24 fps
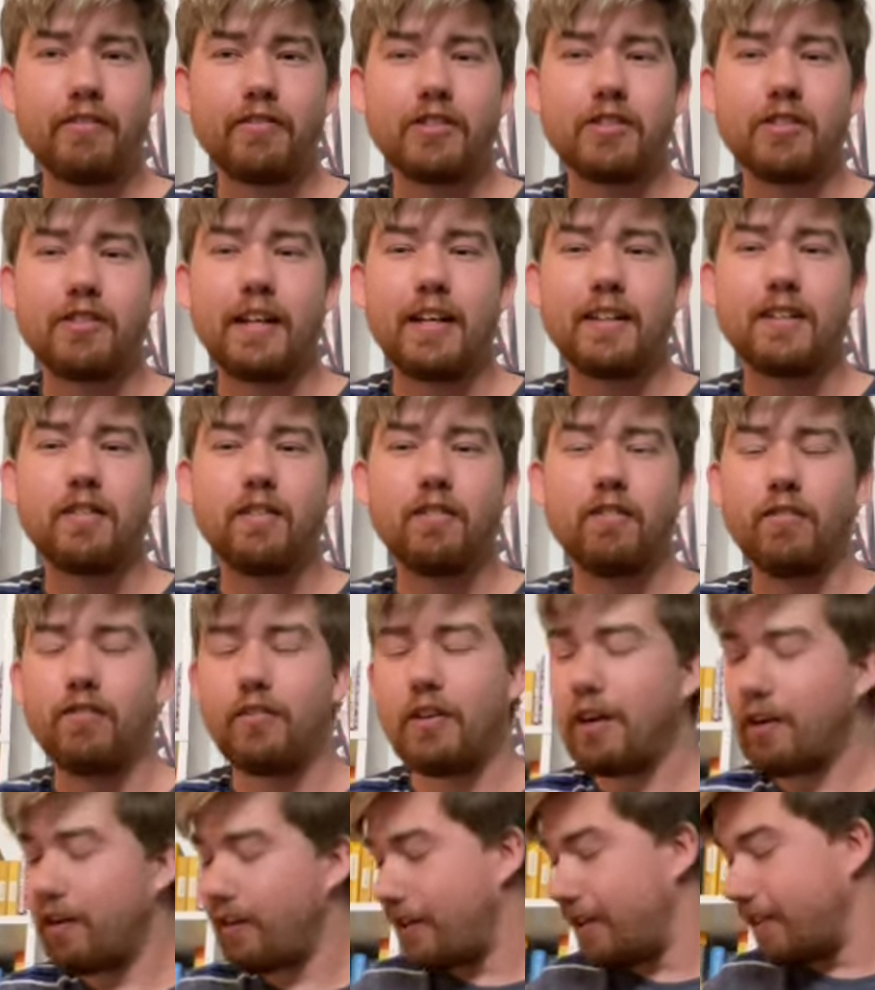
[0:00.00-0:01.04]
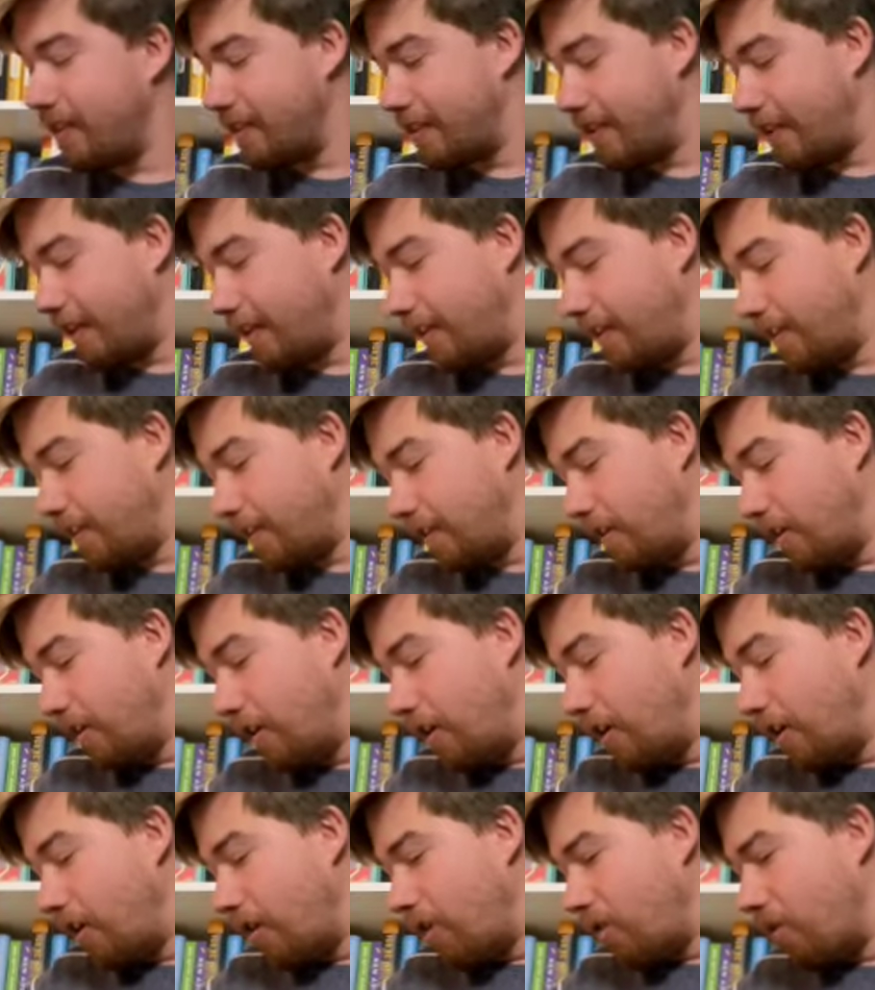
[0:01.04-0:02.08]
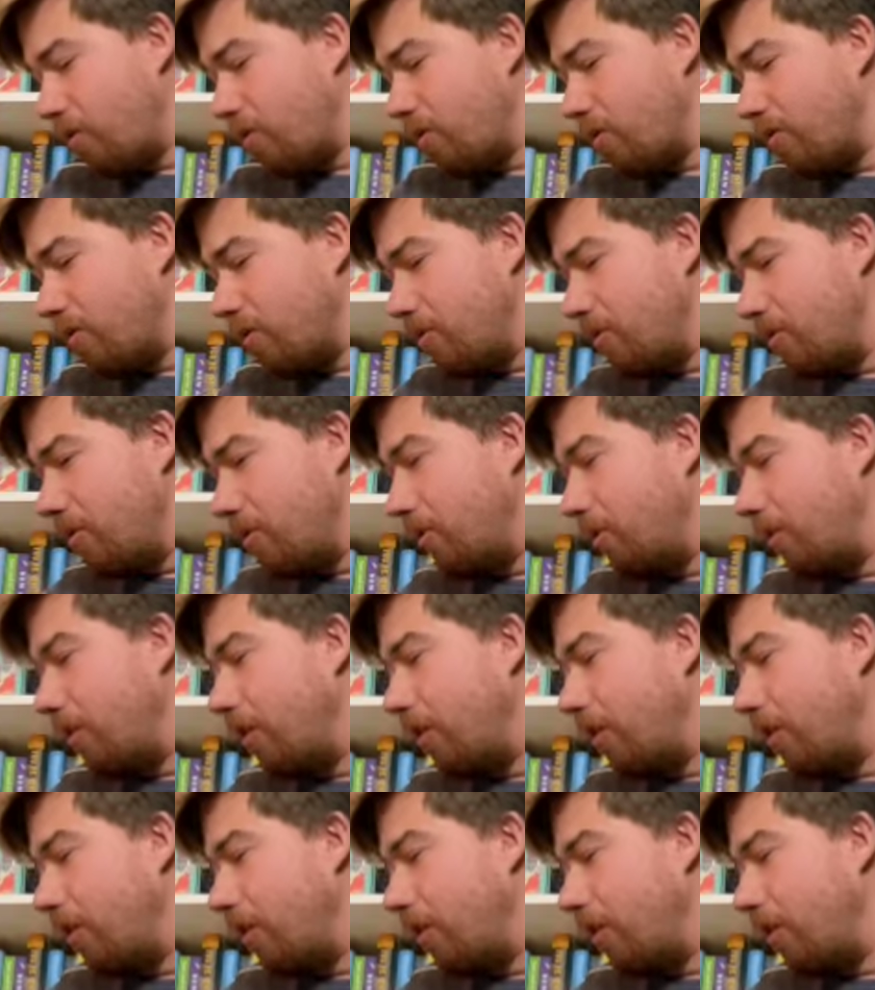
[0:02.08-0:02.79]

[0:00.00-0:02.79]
So that's very exciting. Ooh.